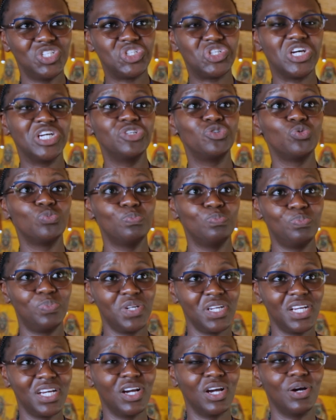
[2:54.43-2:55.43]
trying to
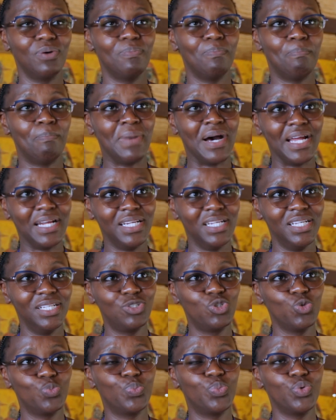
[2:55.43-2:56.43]
bring money
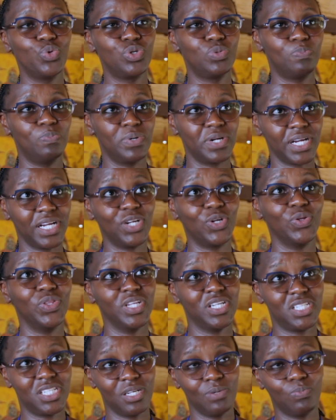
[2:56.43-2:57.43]
to put bread on
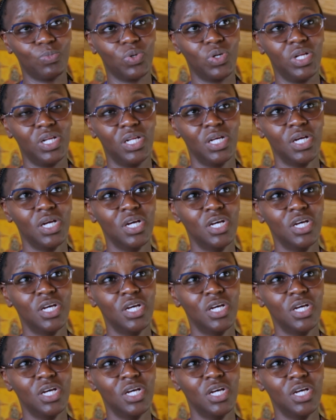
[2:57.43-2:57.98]
the table.